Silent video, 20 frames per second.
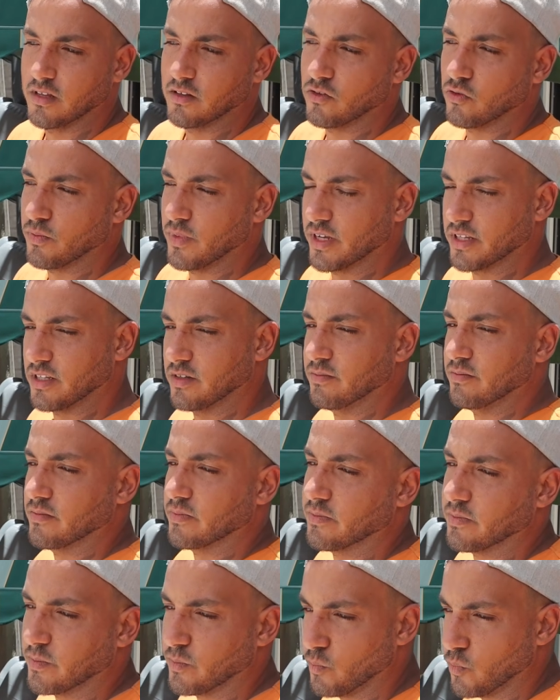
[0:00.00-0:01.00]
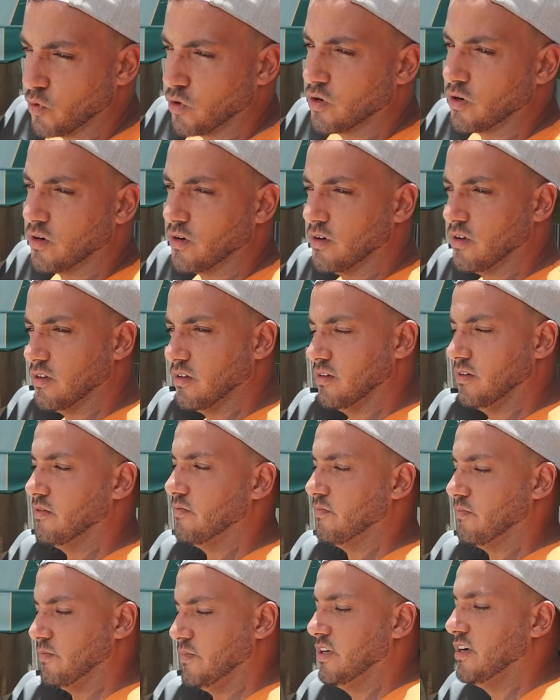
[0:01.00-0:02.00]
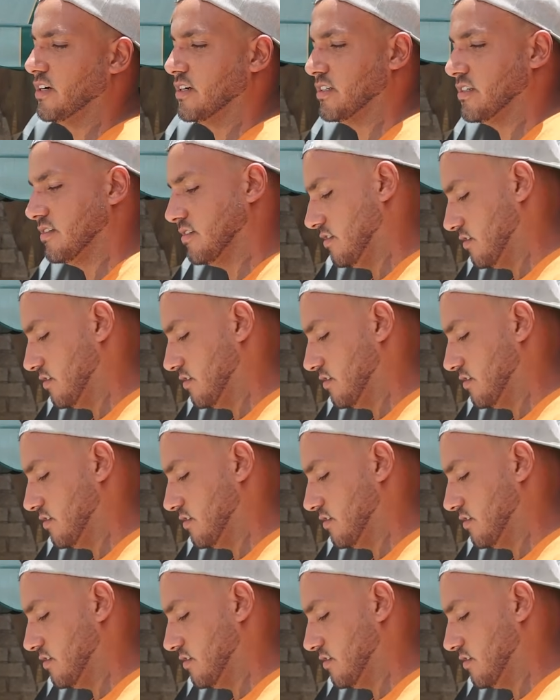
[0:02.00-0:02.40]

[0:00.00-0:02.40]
to make them more there's.